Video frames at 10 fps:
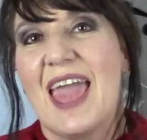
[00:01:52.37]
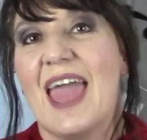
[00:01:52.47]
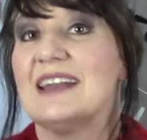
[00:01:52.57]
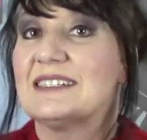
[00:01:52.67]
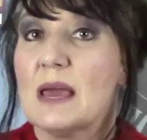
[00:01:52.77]

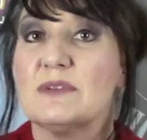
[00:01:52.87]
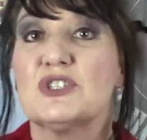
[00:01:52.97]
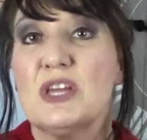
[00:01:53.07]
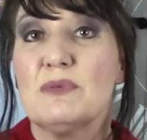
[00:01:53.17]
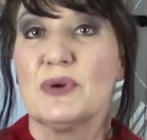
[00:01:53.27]
An established
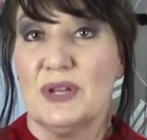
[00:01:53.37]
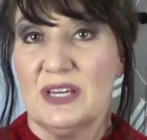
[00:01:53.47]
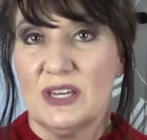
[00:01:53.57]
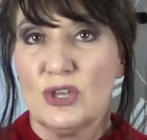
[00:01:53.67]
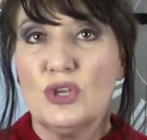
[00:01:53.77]
neighborhood.
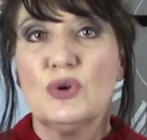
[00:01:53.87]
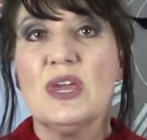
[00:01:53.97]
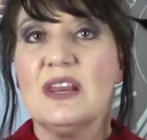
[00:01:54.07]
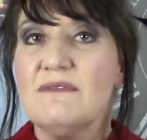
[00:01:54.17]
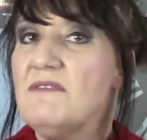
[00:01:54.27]
You'll
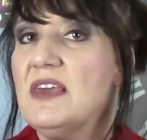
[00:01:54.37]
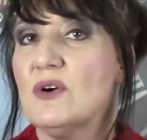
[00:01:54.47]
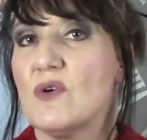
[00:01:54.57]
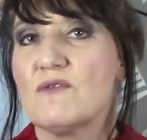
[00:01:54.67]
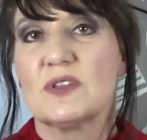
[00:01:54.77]
get a
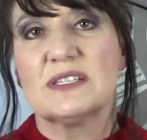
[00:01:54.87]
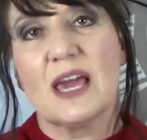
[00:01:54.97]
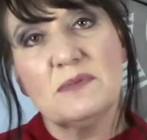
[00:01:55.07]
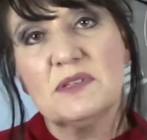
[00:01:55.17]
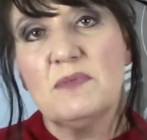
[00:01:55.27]
feel for the
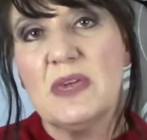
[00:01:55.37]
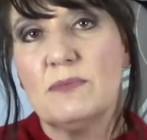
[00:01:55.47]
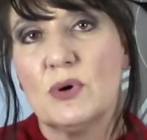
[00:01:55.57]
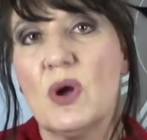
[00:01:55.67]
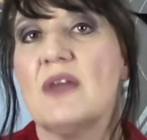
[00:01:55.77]
types of
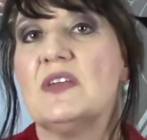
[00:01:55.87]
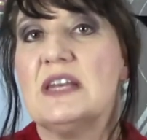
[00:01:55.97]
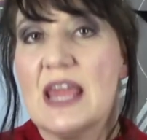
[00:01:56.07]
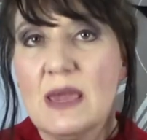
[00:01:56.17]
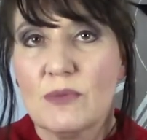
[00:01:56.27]
people and the
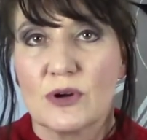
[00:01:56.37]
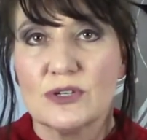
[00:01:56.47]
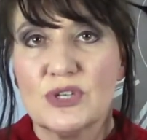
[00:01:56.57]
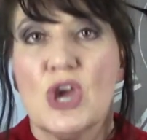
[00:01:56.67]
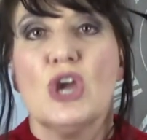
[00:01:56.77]

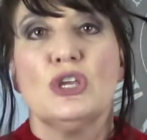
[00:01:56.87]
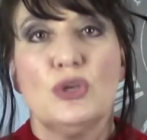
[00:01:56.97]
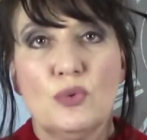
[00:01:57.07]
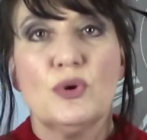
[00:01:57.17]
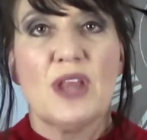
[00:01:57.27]
neighbors
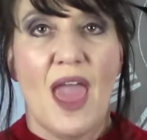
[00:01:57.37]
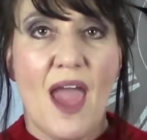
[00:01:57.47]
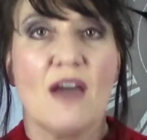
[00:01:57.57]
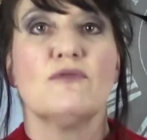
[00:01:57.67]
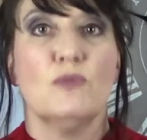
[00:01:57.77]
you would
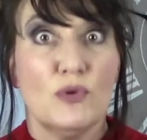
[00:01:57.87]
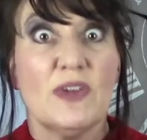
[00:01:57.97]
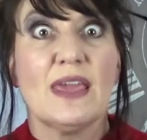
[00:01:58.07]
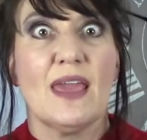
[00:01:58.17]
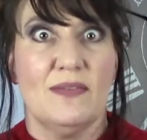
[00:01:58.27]
have
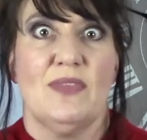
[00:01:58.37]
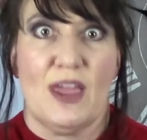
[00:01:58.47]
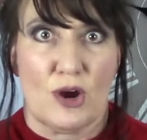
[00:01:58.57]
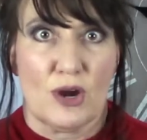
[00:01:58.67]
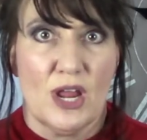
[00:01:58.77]
moving in there.